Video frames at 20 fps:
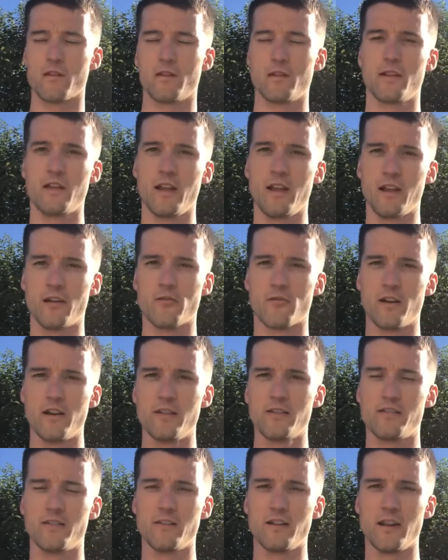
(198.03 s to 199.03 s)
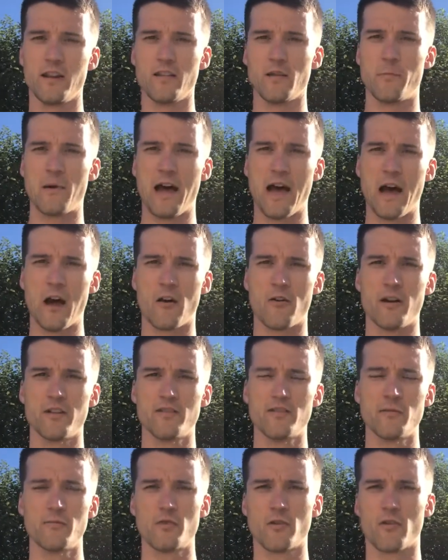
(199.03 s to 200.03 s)
increase in the power as
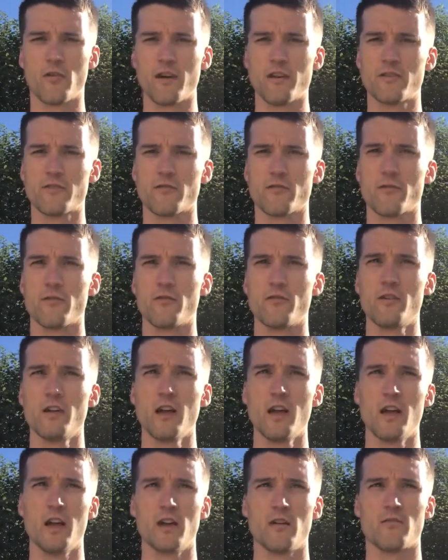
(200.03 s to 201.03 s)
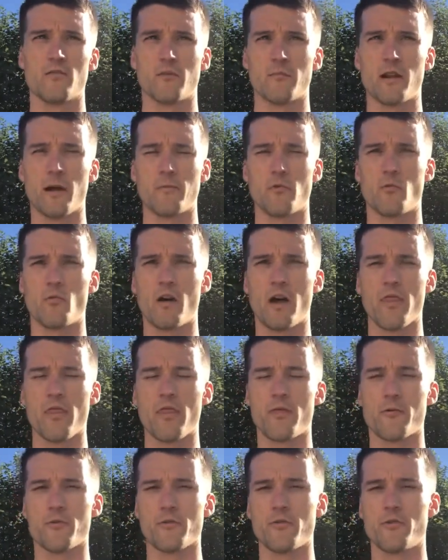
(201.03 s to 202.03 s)
you progress through from number 1
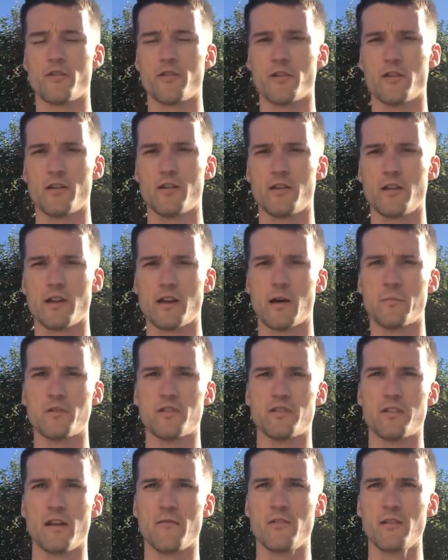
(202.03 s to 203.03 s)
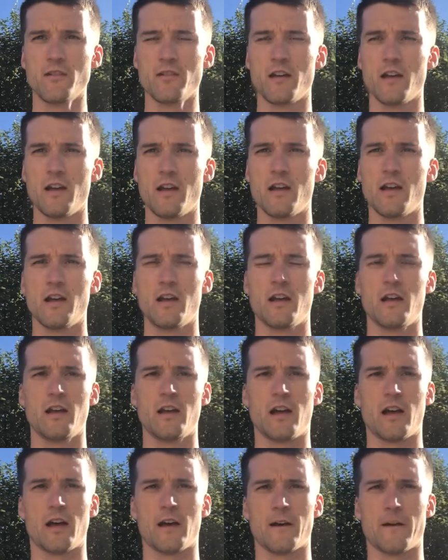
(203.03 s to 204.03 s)
through to number 7.
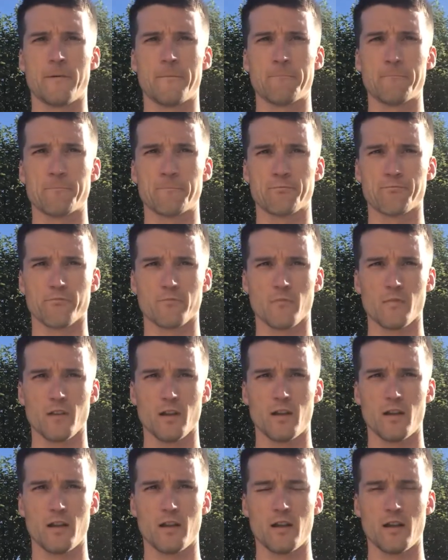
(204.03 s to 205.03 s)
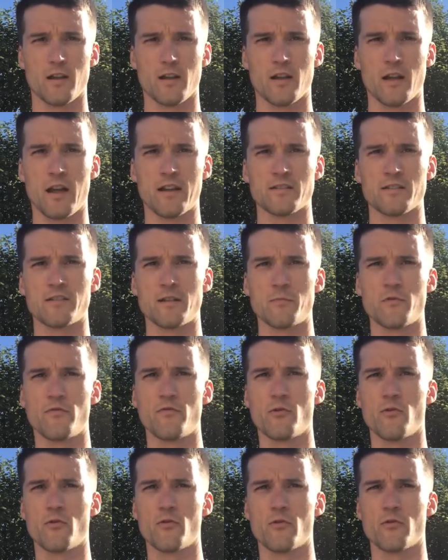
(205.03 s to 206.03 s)
As I said
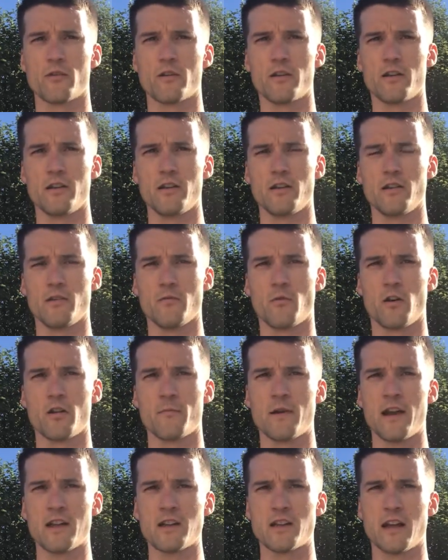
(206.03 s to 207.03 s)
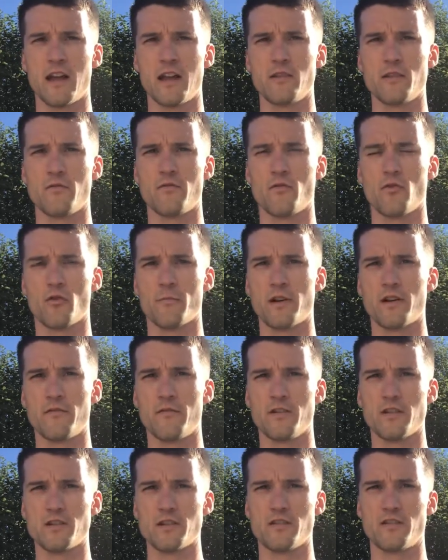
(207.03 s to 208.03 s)
before, you want to maintain your form and
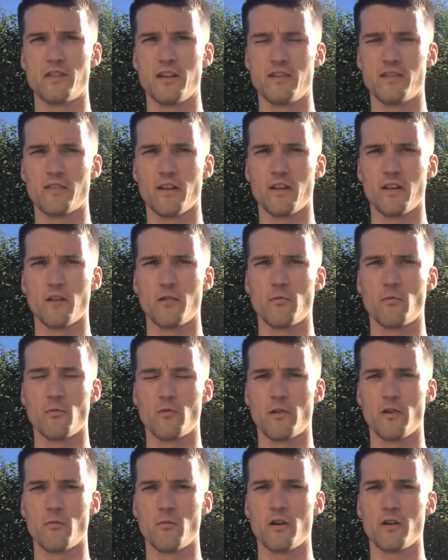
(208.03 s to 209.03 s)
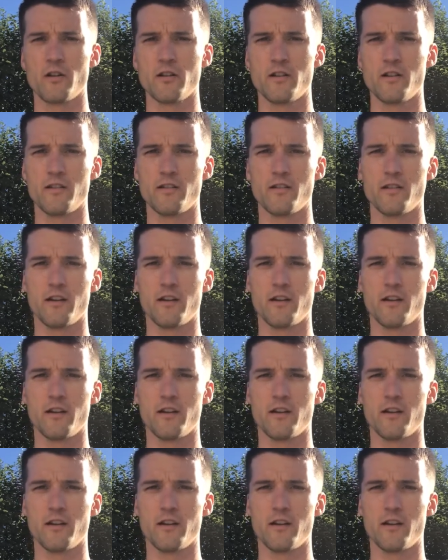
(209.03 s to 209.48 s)
efficiency, so you want to